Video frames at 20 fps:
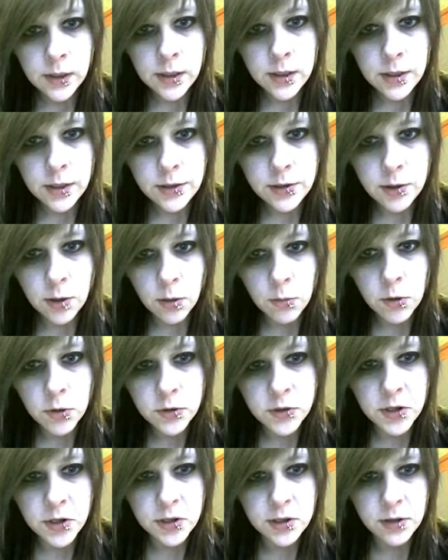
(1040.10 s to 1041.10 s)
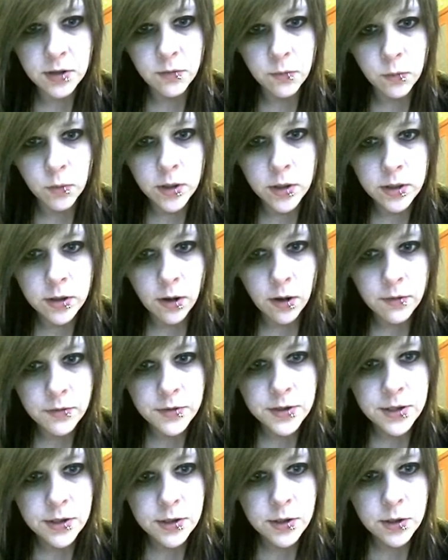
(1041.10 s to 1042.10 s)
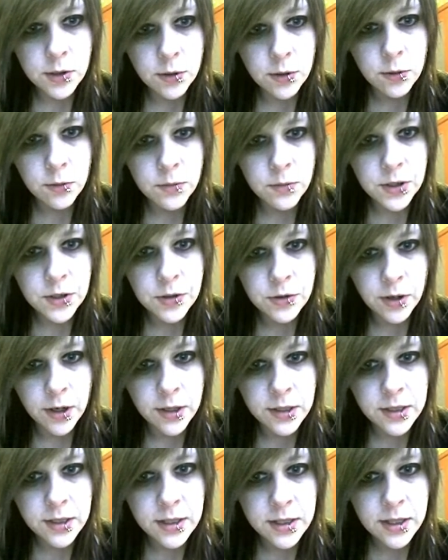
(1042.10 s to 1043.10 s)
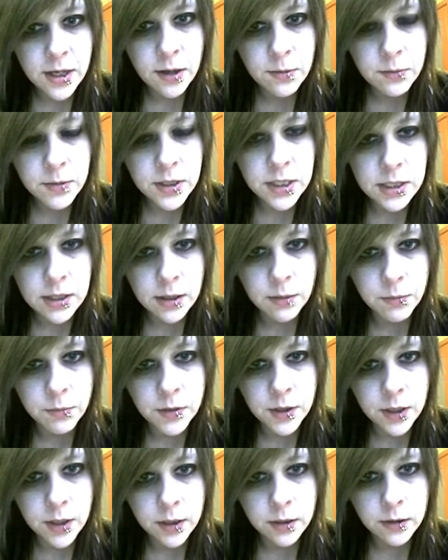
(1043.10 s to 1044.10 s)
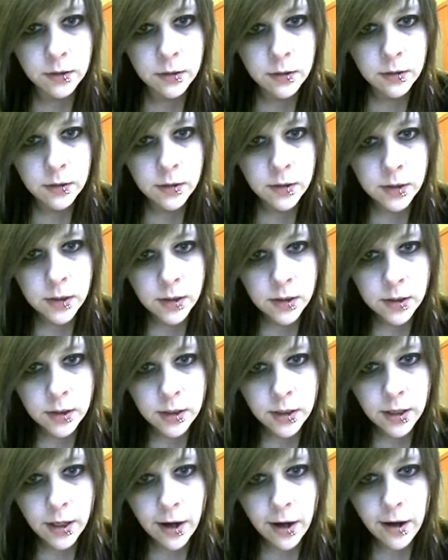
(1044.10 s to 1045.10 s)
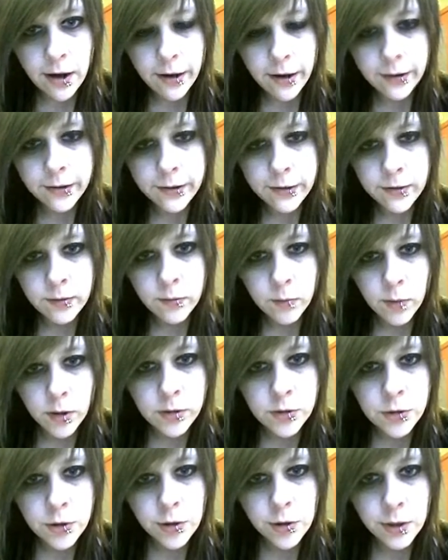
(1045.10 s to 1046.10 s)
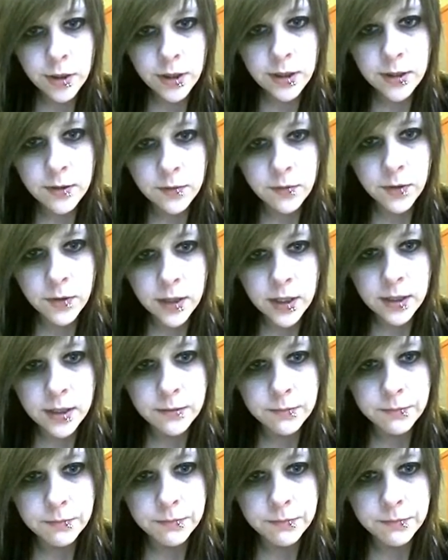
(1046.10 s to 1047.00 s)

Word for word: It's almost as if Windolf's tomb is trying to tell me something. Yeah, why don't you look at the fucking...